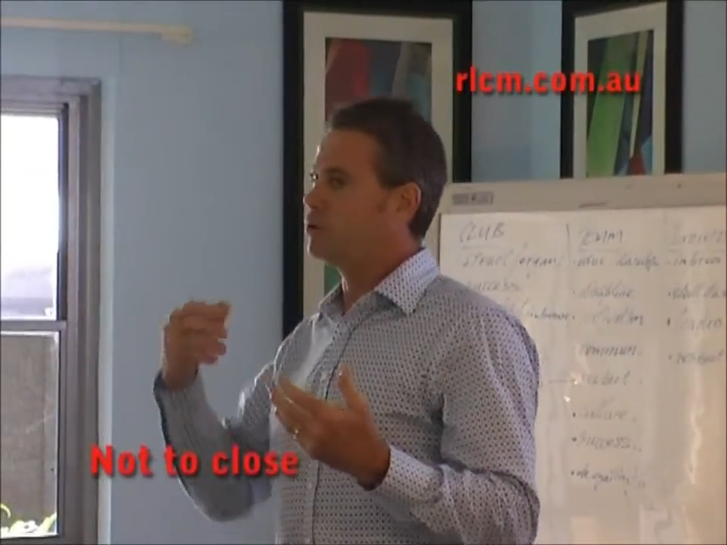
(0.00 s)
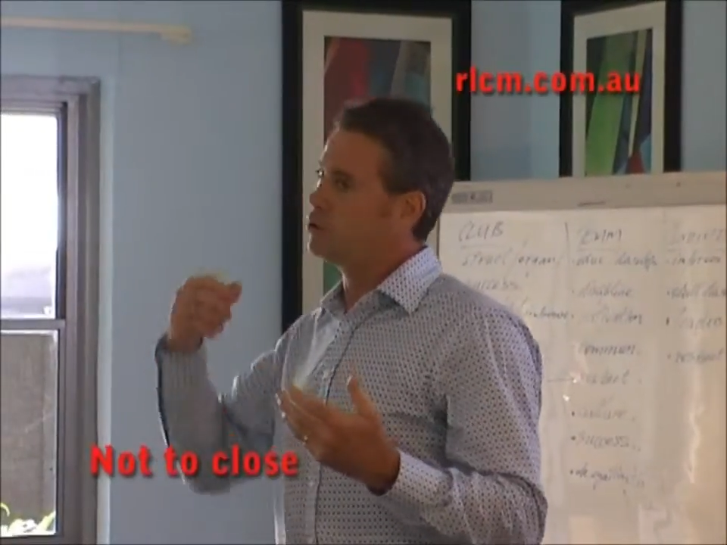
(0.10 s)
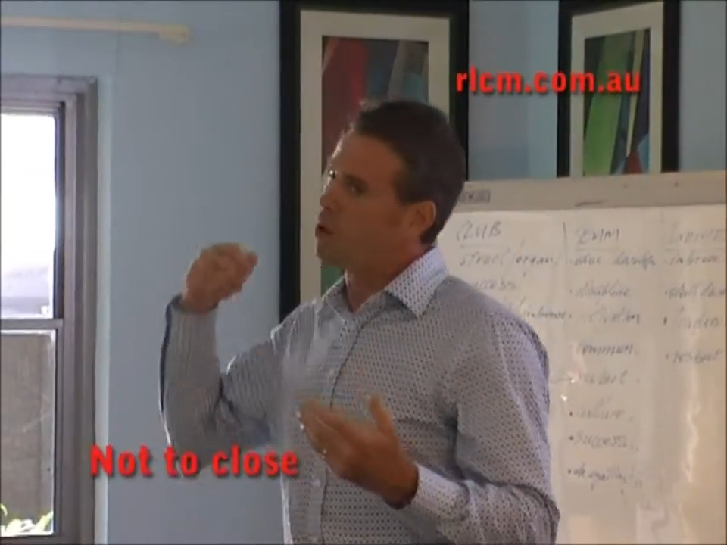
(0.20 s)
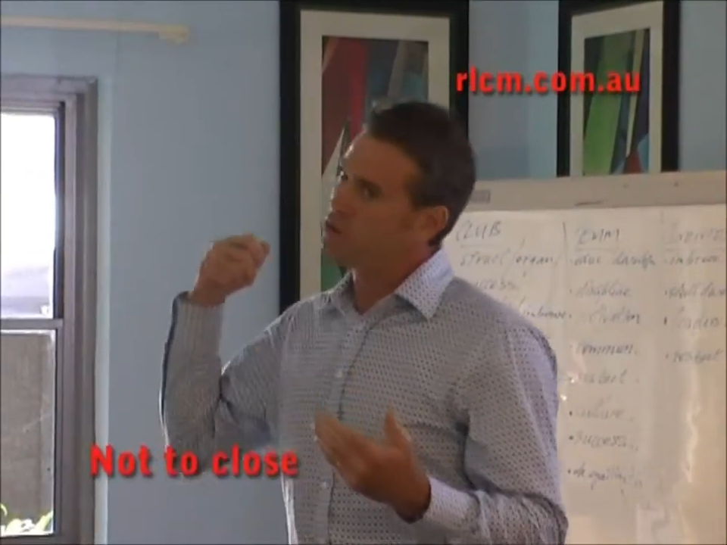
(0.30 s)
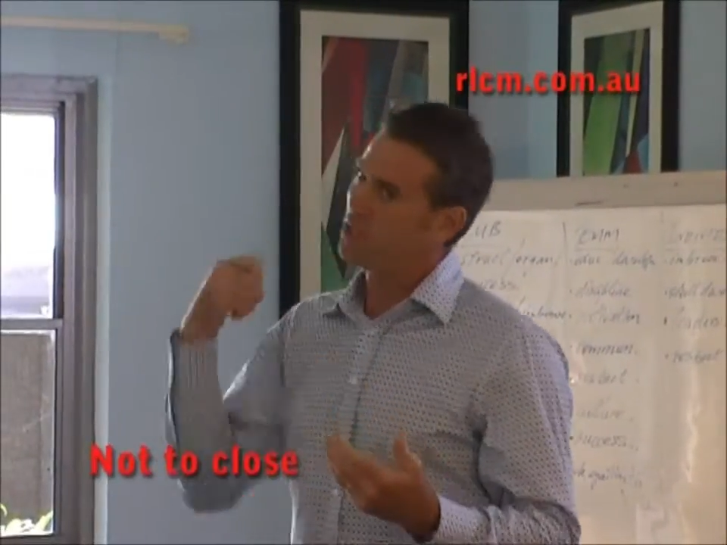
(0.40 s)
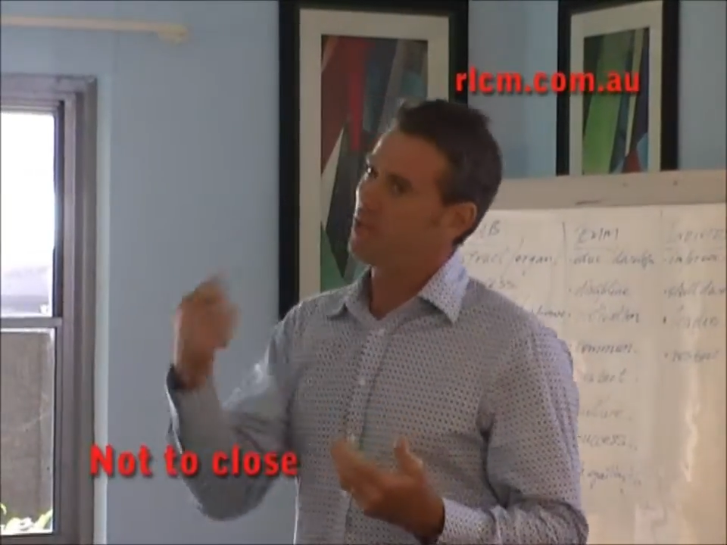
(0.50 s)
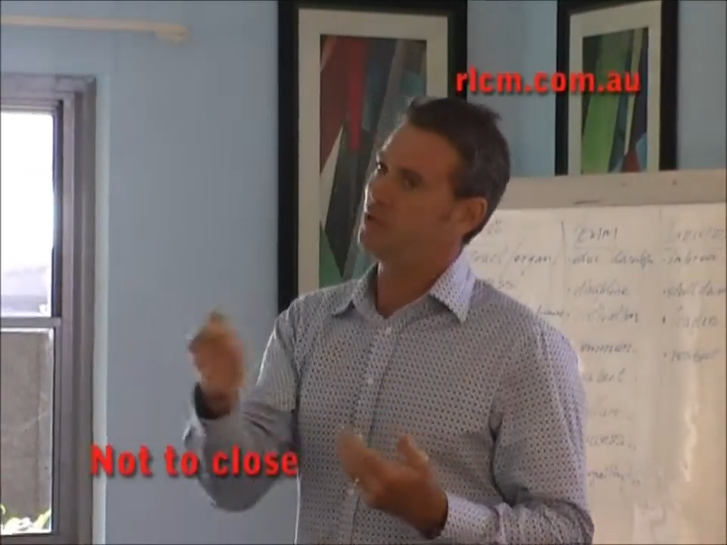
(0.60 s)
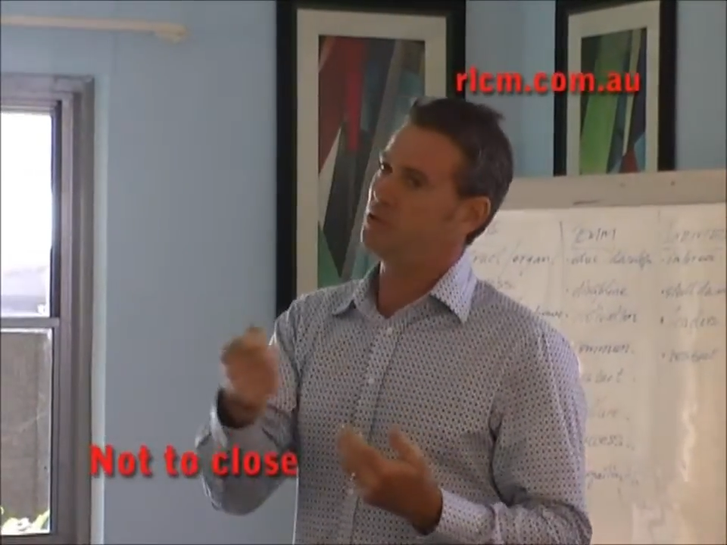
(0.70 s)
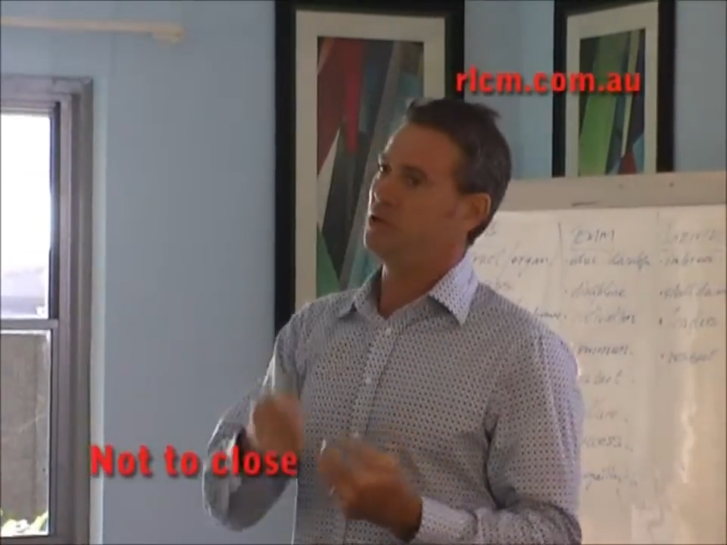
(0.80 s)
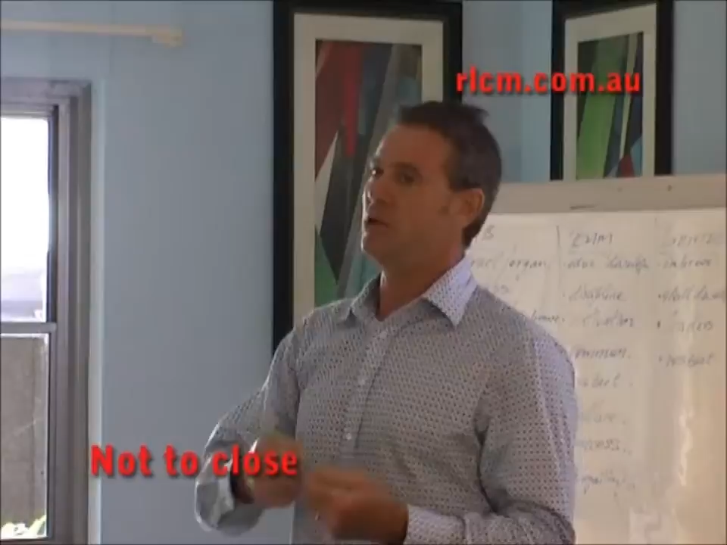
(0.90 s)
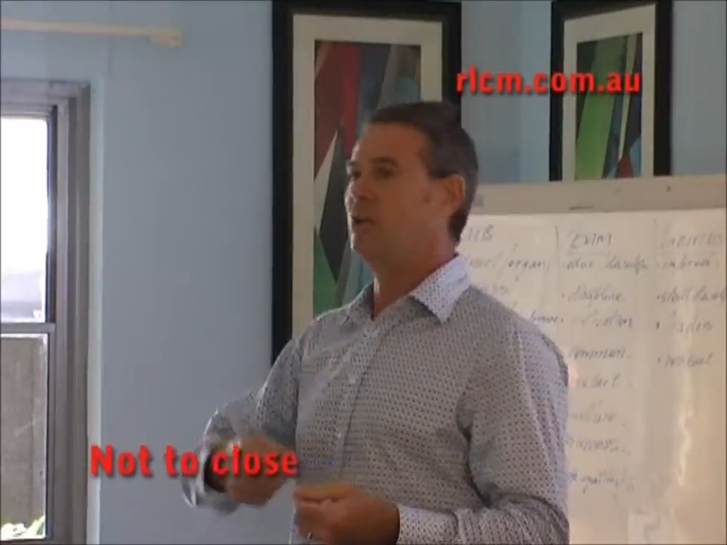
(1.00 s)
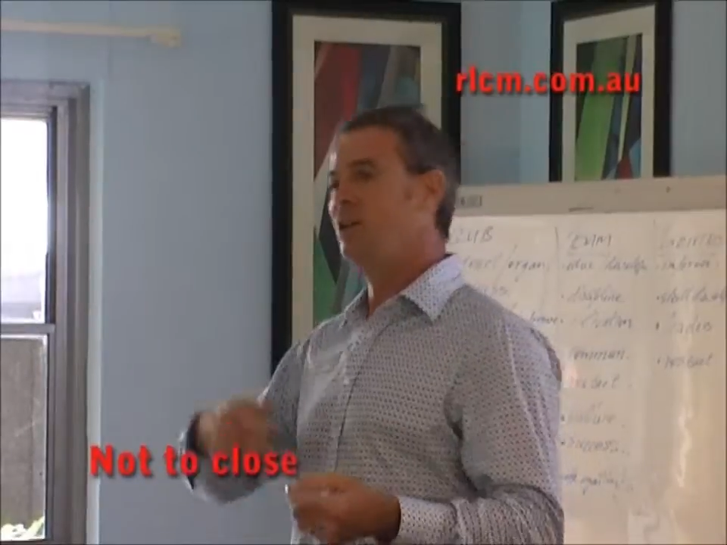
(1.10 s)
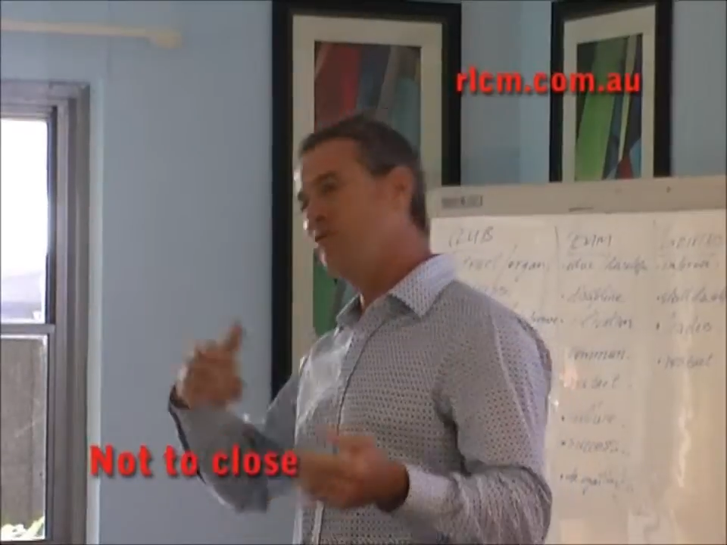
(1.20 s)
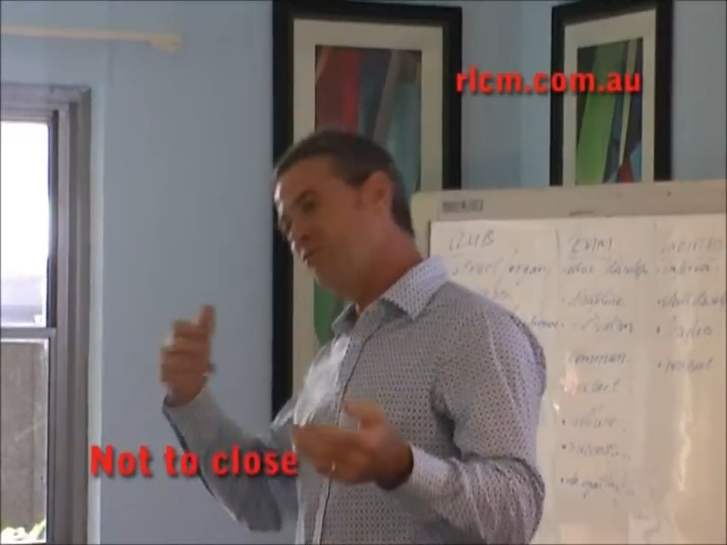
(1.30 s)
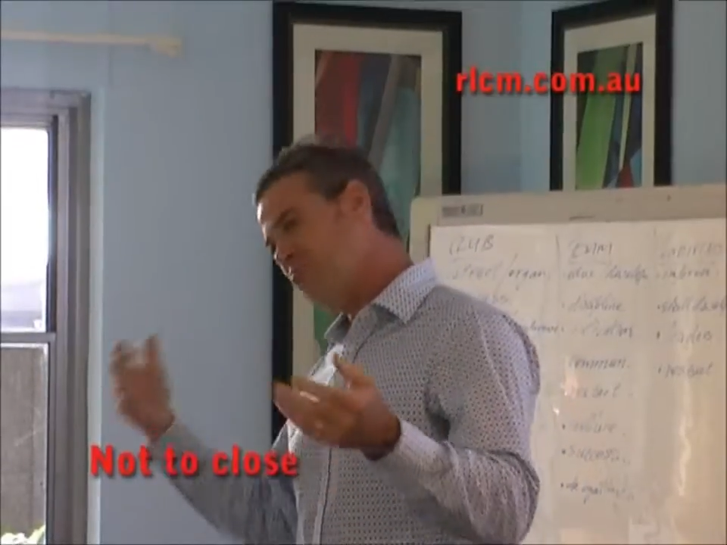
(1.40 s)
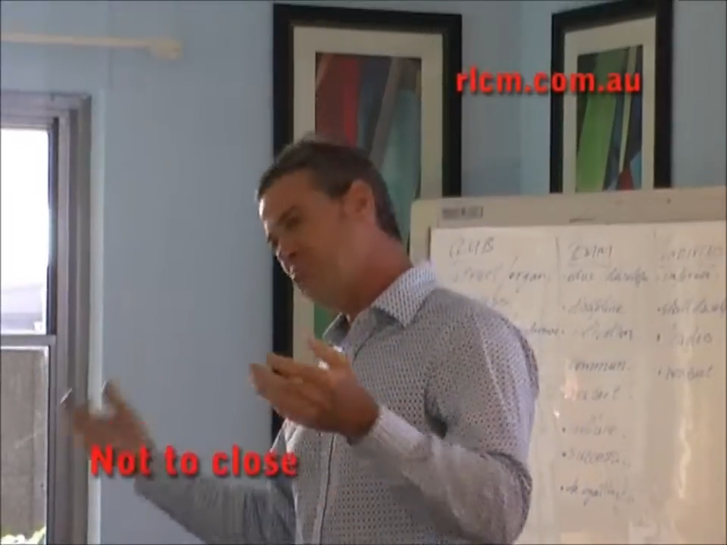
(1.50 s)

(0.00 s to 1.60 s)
Don't take it as a negative.